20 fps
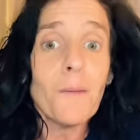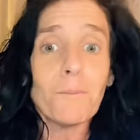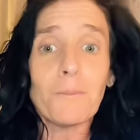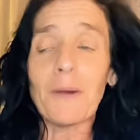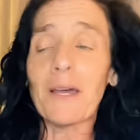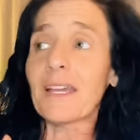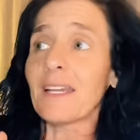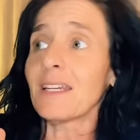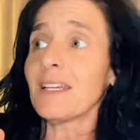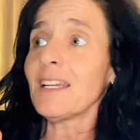
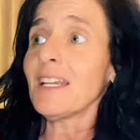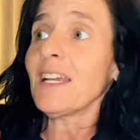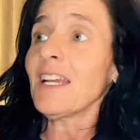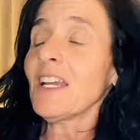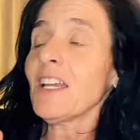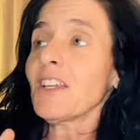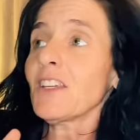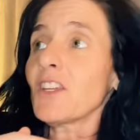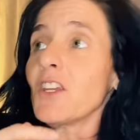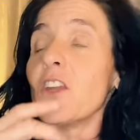But
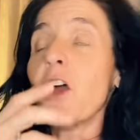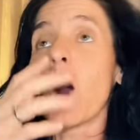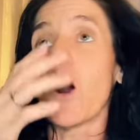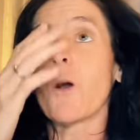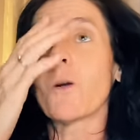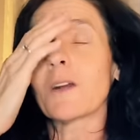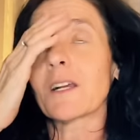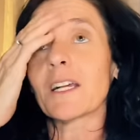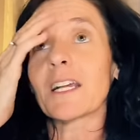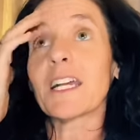you
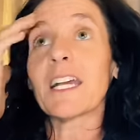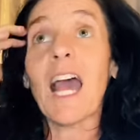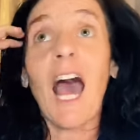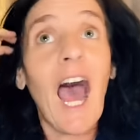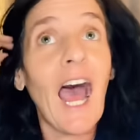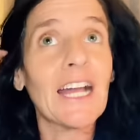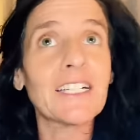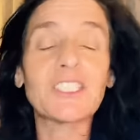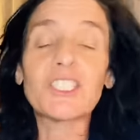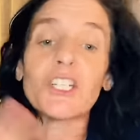know, God,